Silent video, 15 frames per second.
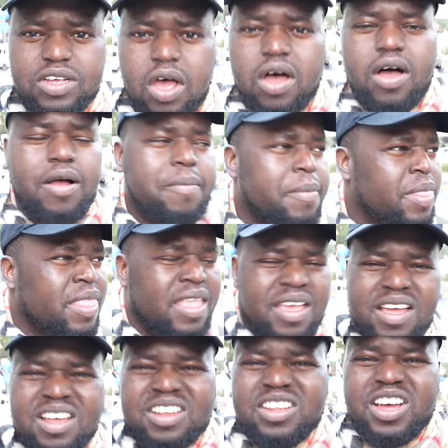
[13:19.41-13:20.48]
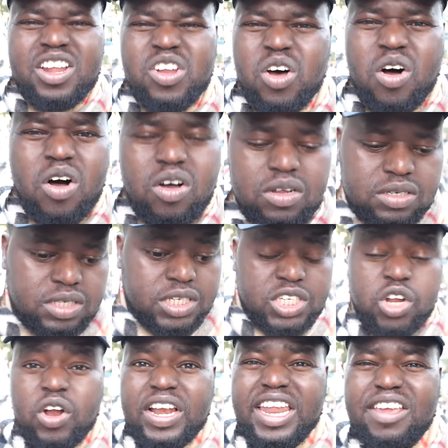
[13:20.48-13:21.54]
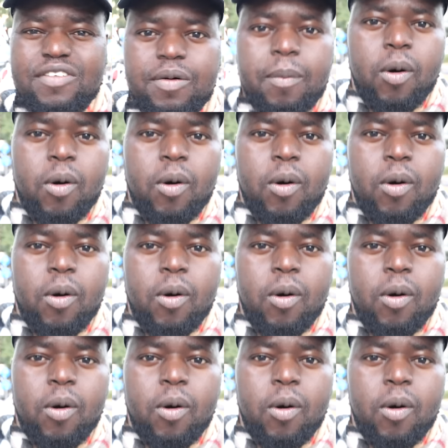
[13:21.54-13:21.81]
are, They're not livable.